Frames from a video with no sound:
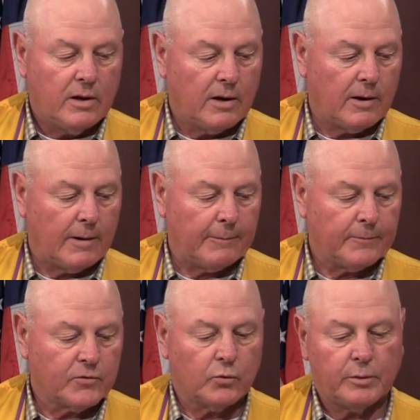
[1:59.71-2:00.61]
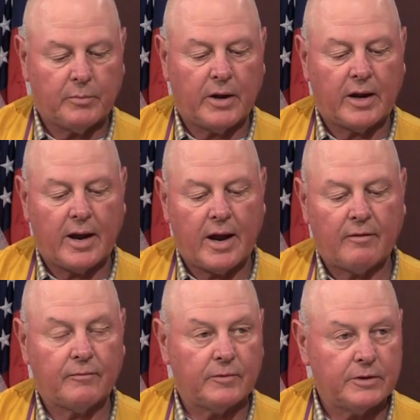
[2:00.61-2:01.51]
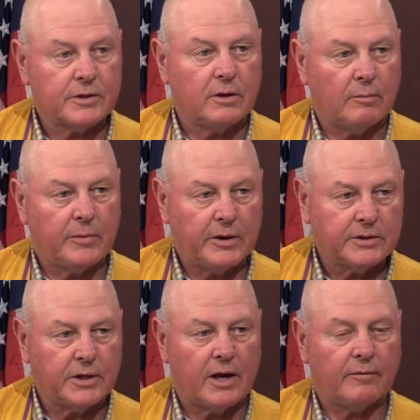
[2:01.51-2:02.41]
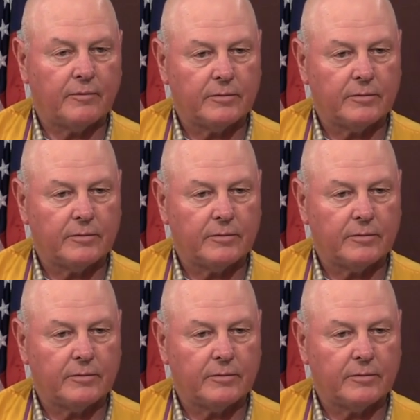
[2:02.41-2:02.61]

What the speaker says: So we pay half, each club pays half,